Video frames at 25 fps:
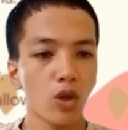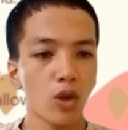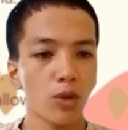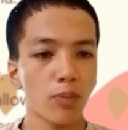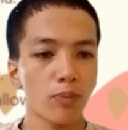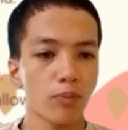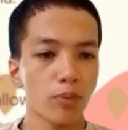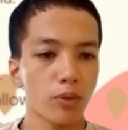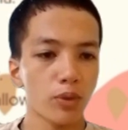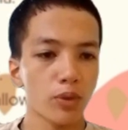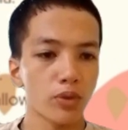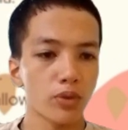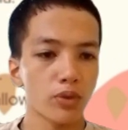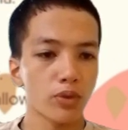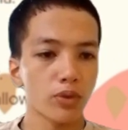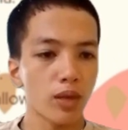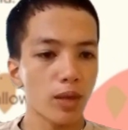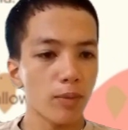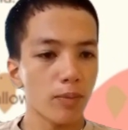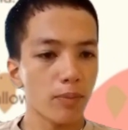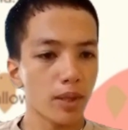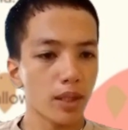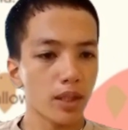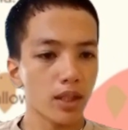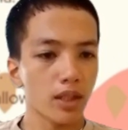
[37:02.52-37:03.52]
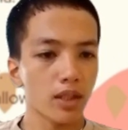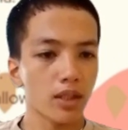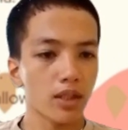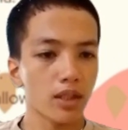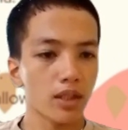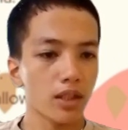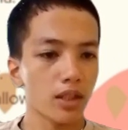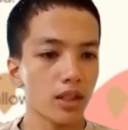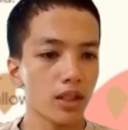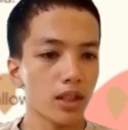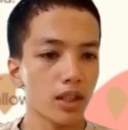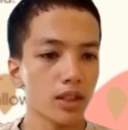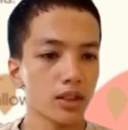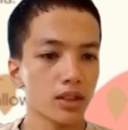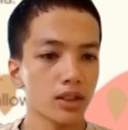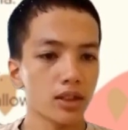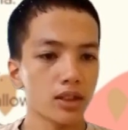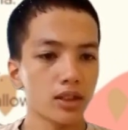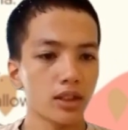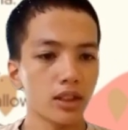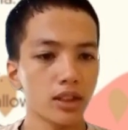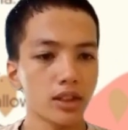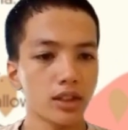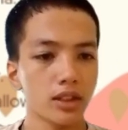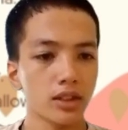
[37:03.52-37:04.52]
or pornographic, as
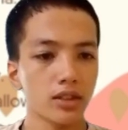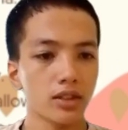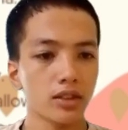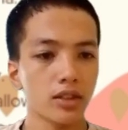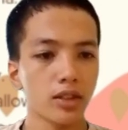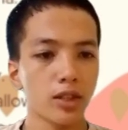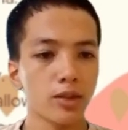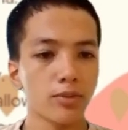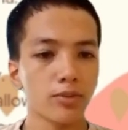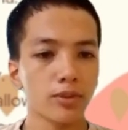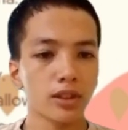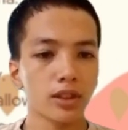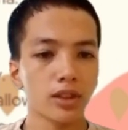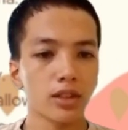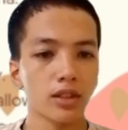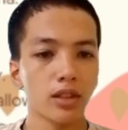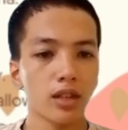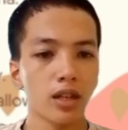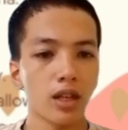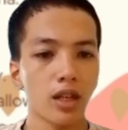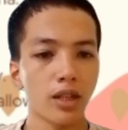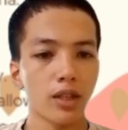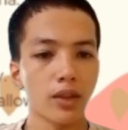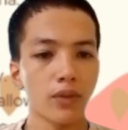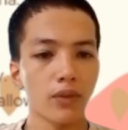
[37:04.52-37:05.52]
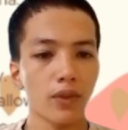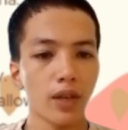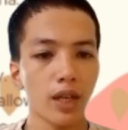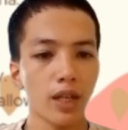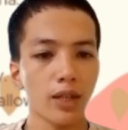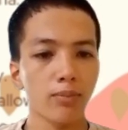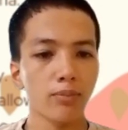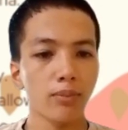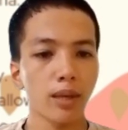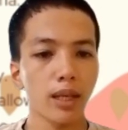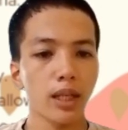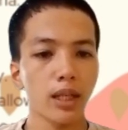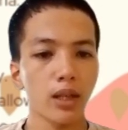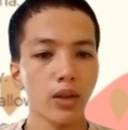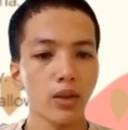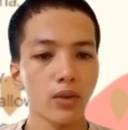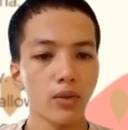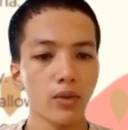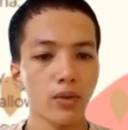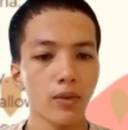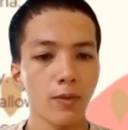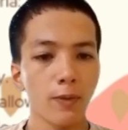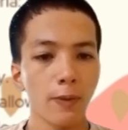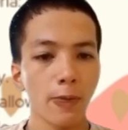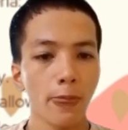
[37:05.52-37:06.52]
these terms are defined by
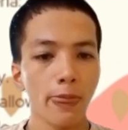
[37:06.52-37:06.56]
law.